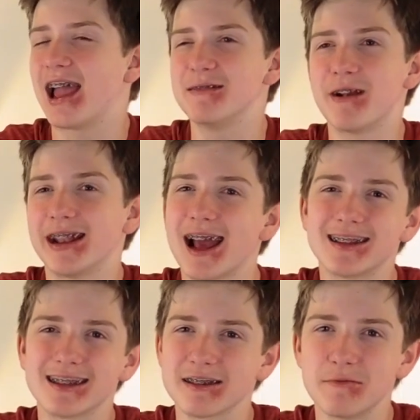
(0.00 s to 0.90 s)
My dad
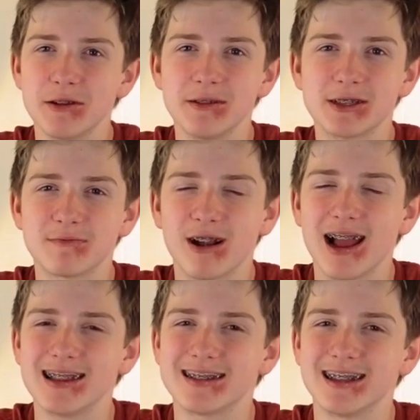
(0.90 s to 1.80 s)
says I'm gonna be
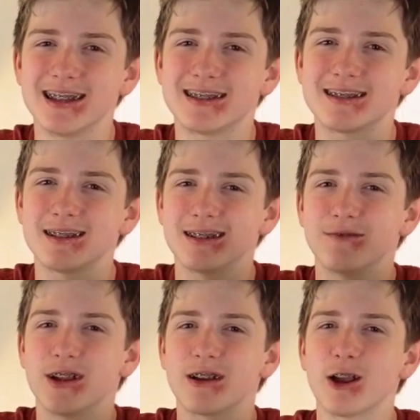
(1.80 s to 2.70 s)
surprised, and it's
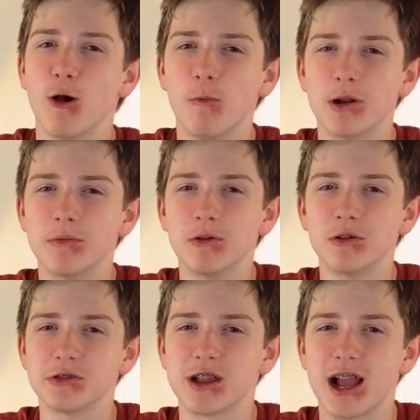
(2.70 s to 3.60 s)
very
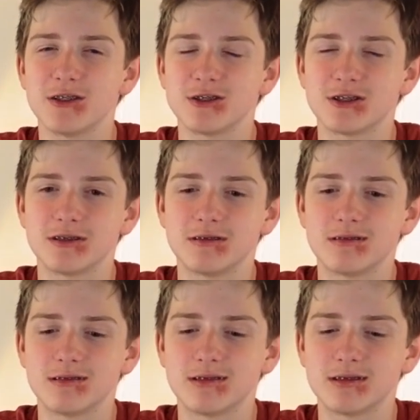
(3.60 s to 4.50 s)
openable. So I just
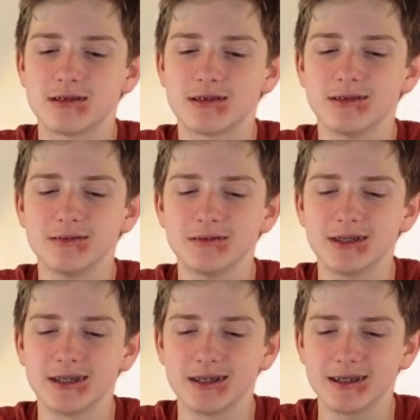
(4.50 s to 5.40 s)
don't
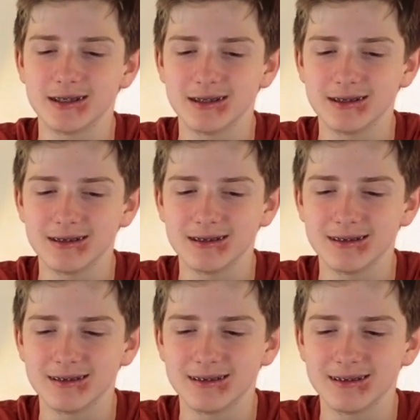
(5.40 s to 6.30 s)
know.
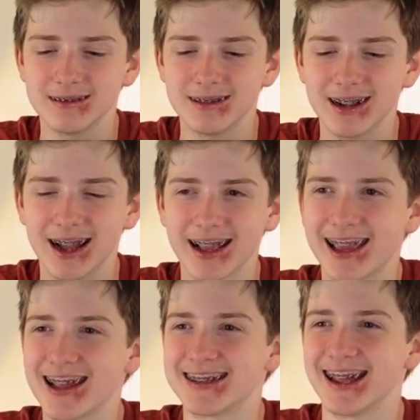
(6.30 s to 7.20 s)
I
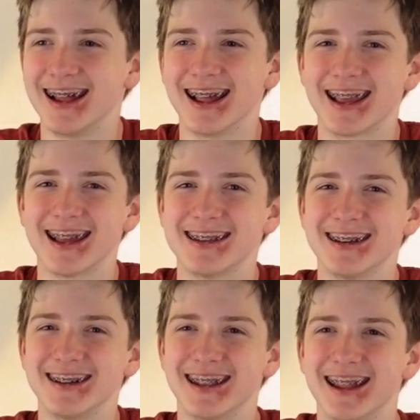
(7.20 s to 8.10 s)
can't tell.
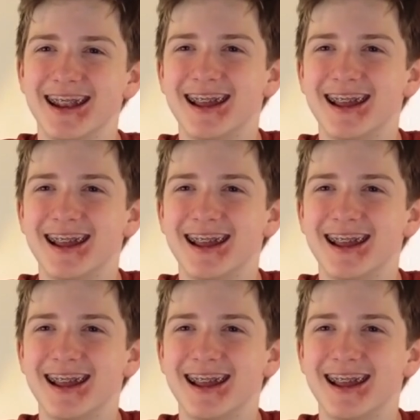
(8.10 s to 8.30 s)
Hold on.